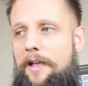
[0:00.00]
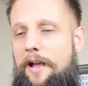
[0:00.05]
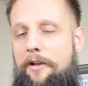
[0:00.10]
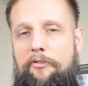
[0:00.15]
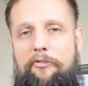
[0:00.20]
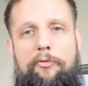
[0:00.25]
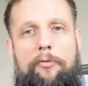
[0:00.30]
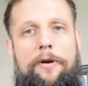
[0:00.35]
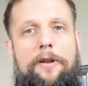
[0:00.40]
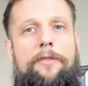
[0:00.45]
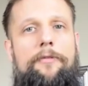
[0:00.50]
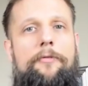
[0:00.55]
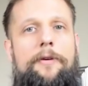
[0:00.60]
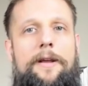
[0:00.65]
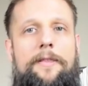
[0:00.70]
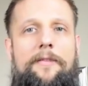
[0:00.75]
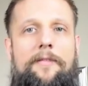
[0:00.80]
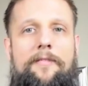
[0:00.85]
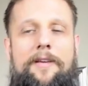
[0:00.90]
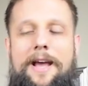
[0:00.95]
I was
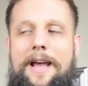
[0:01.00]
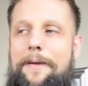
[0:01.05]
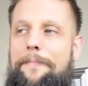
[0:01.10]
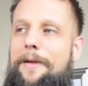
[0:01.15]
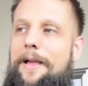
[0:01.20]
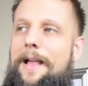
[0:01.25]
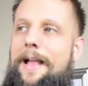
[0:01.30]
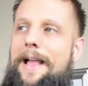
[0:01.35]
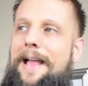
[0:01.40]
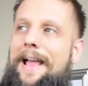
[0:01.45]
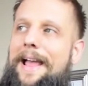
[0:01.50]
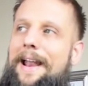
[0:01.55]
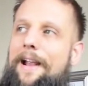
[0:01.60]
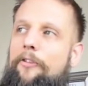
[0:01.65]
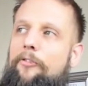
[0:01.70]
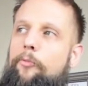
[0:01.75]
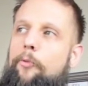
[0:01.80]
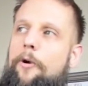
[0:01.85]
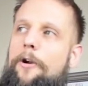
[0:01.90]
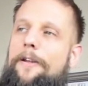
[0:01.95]
23 at the time, and I
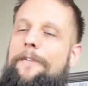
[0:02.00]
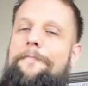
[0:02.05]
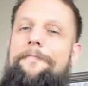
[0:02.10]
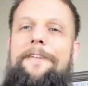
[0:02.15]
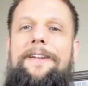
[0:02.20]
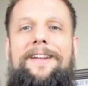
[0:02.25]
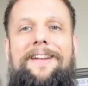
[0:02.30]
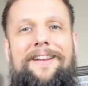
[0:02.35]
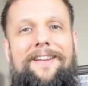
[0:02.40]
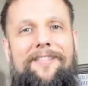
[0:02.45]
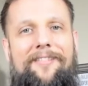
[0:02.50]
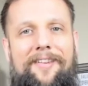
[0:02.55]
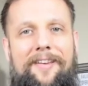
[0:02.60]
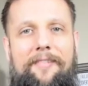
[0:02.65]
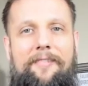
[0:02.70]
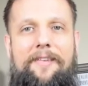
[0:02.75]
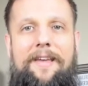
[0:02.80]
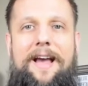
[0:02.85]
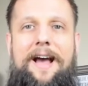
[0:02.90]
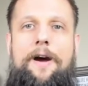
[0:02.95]
was working 50 to
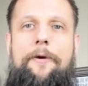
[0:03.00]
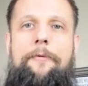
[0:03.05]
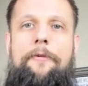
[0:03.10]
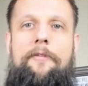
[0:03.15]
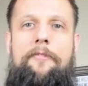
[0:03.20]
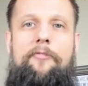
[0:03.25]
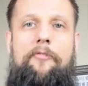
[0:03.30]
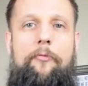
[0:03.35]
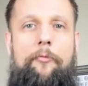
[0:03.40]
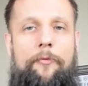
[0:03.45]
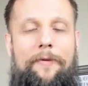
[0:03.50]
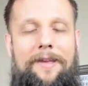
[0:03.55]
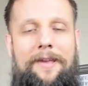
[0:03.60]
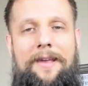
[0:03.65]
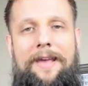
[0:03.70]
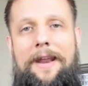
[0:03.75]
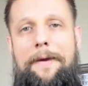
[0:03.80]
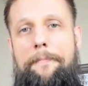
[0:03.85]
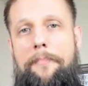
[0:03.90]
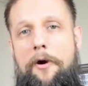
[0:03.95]
60 hours a
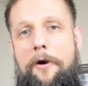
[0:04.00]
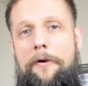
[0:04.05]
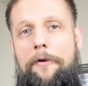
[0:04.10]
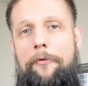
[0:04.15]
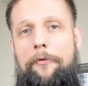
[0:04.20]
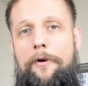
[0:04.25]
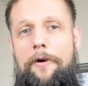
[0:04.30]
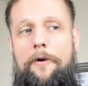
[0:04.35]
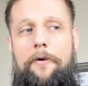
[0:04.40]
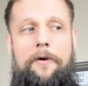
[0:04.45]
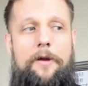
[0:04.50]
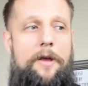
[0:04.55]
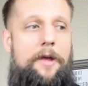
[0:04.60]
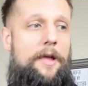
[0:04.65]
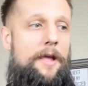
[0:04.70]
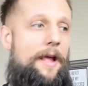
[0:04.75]
week at a bar and grill.